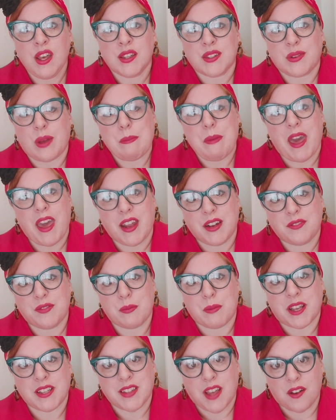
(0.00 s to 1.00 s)
So I paid
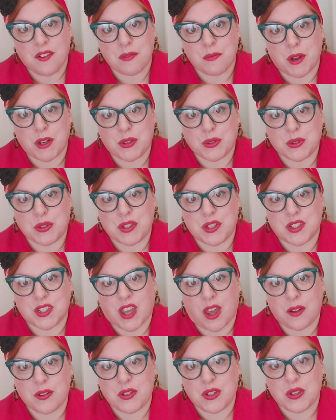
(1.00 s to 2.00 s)
for myself and my daughter
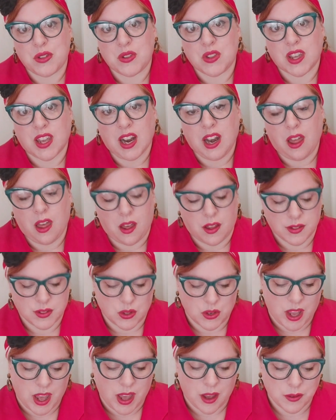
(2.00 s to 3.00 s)
to go and do the
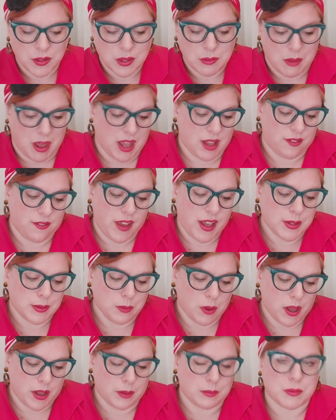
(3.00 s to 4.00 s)
class on how to make
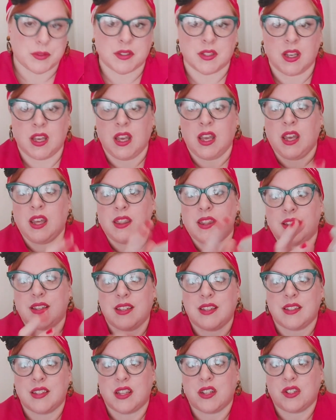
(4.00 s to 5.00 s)
face wipes.
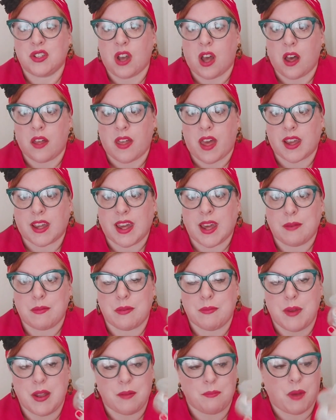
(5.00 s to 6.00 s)
This is the jar that I
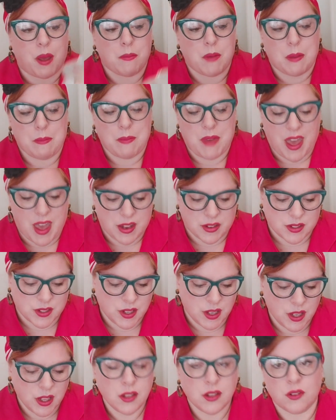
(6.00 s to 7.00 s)
keep them in by my bed
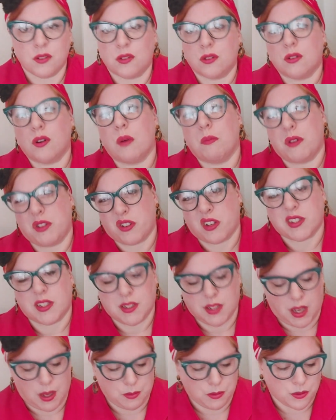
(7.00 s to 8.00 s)
or on my
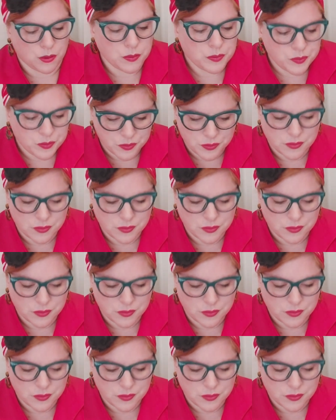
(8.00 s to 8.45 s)
dressing table.